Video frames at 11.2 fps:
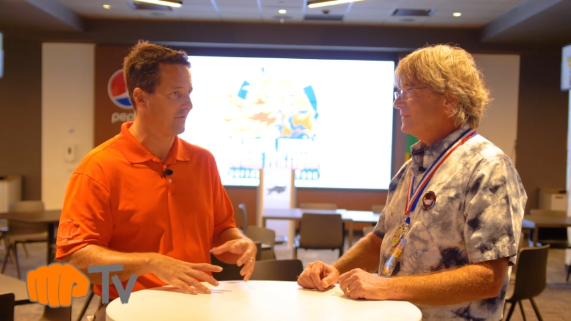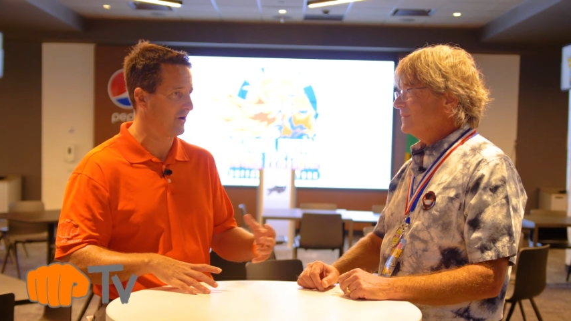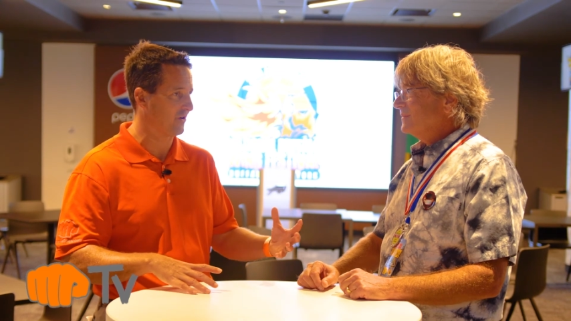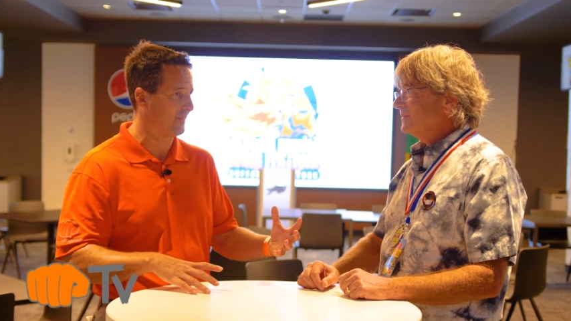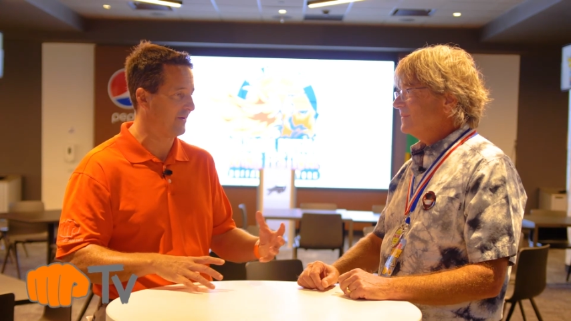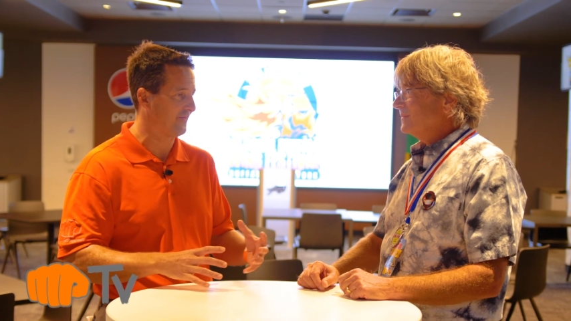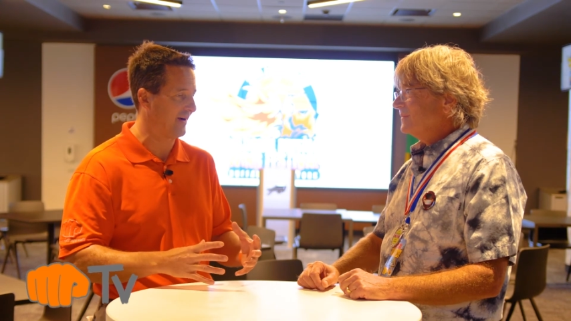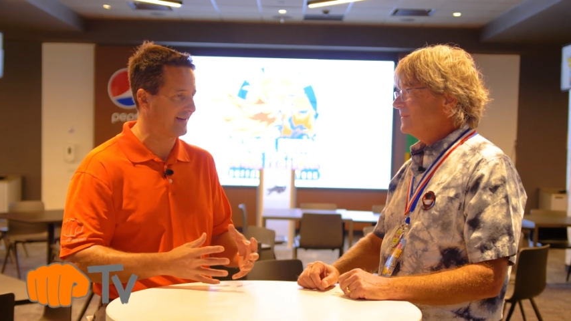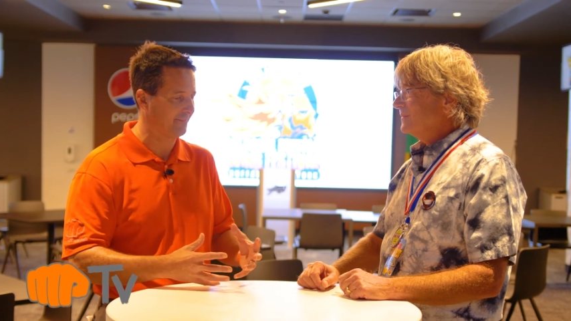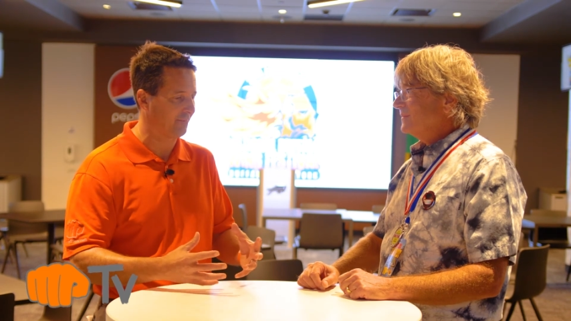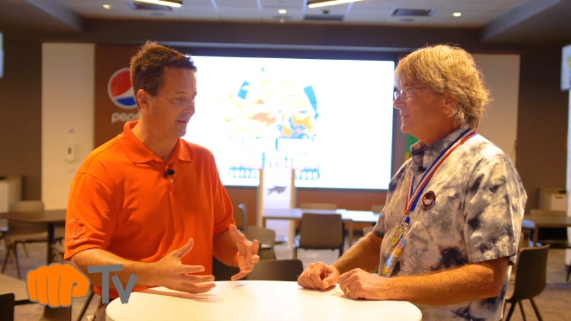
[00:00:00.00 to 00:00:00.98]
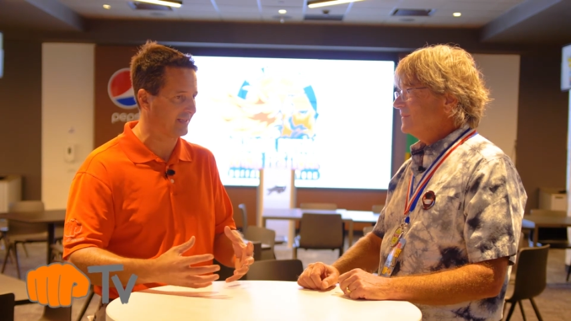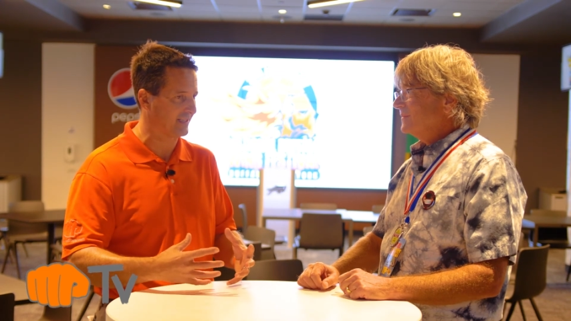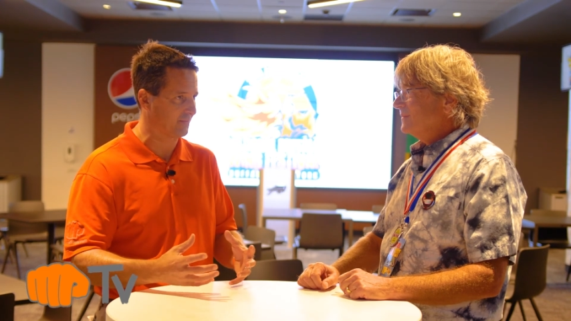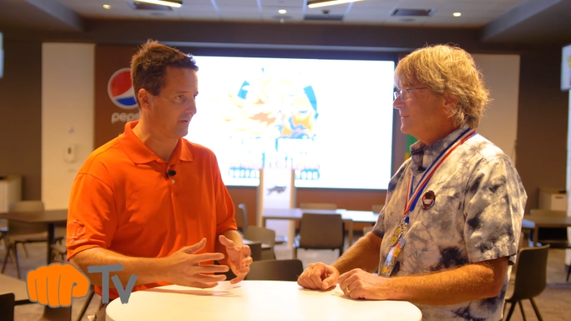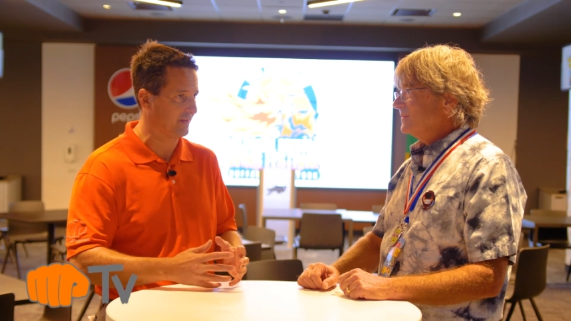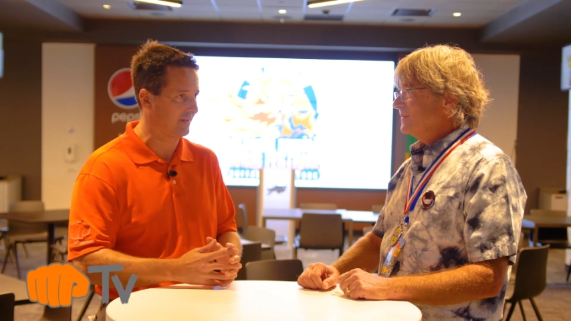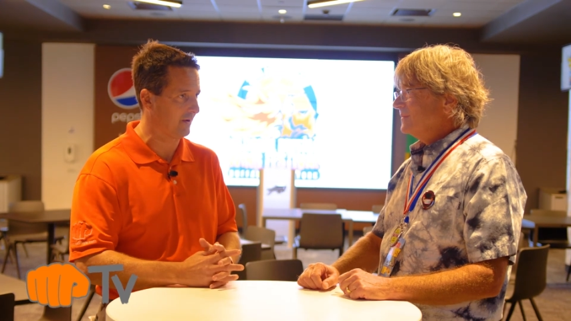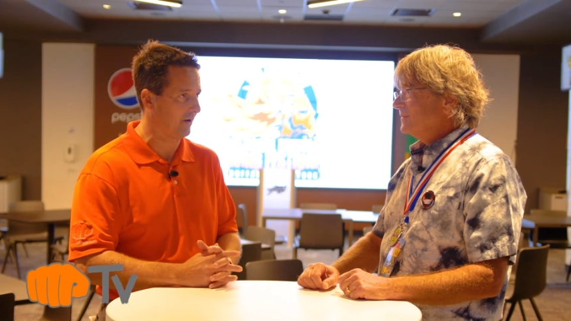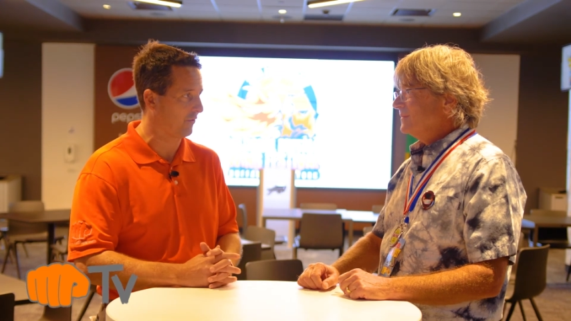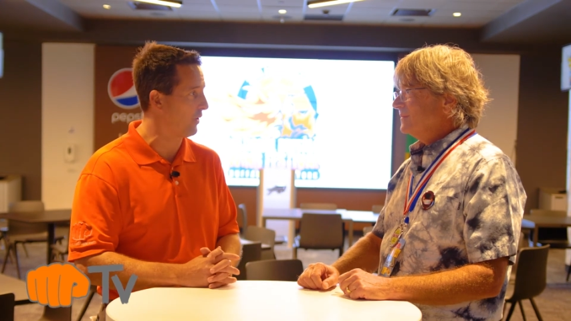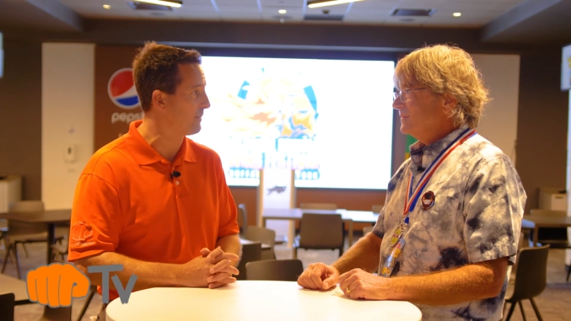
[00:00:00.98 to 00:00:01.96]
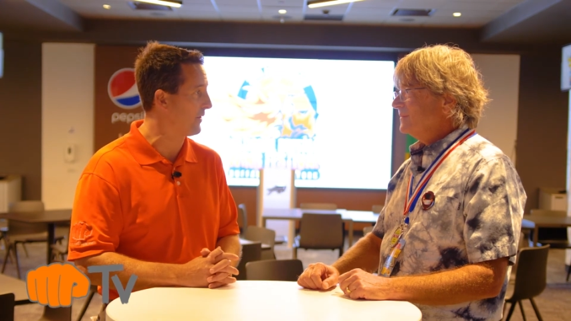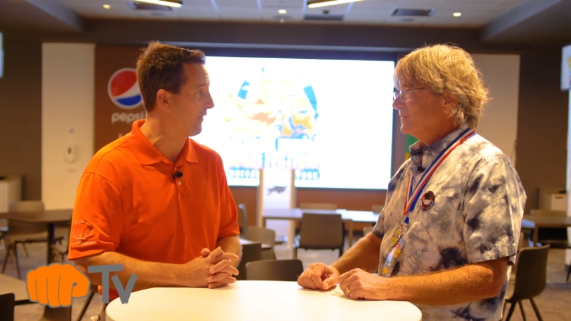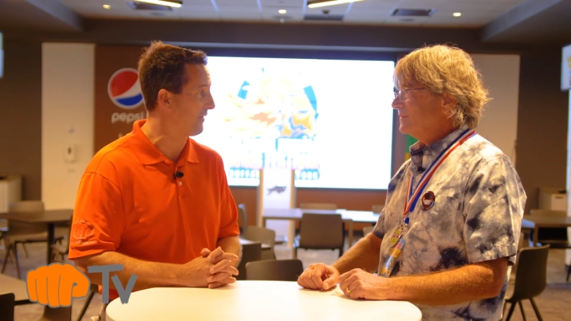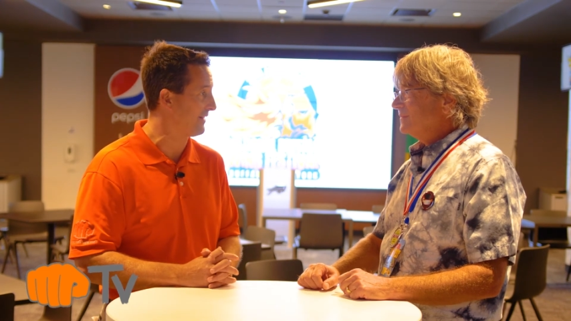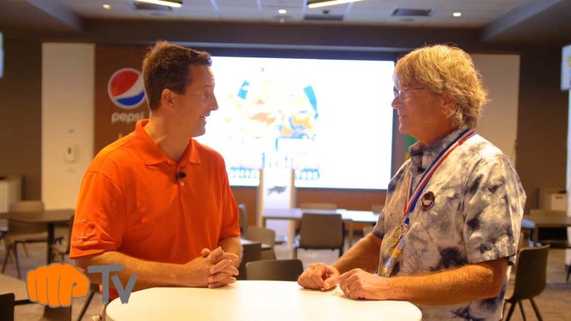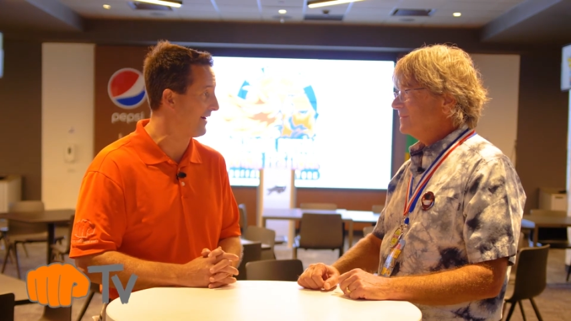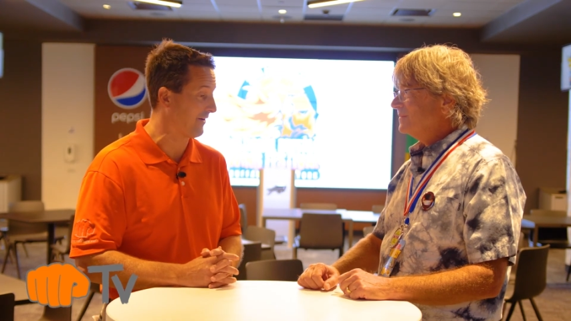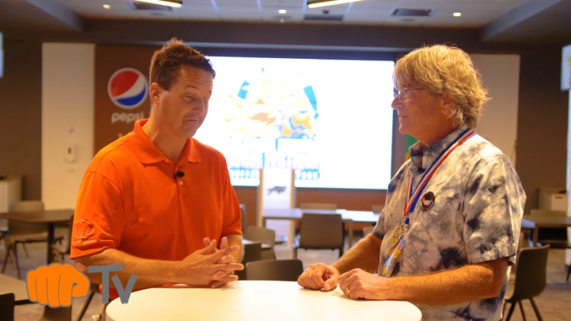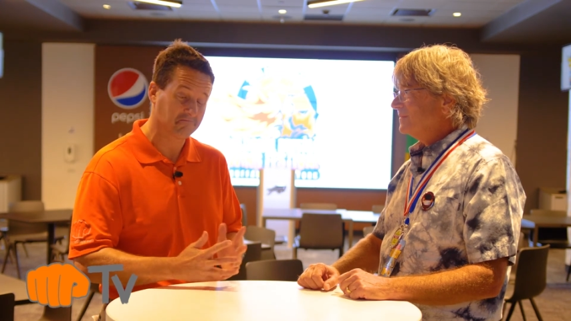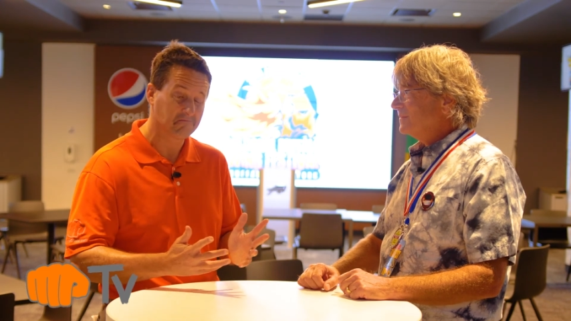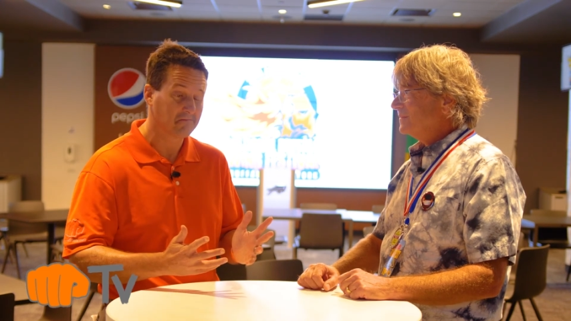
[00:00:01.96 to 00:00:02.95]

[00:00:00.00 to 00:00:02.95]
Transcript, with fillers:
Speaker 1: talked about finding places with equipment already there.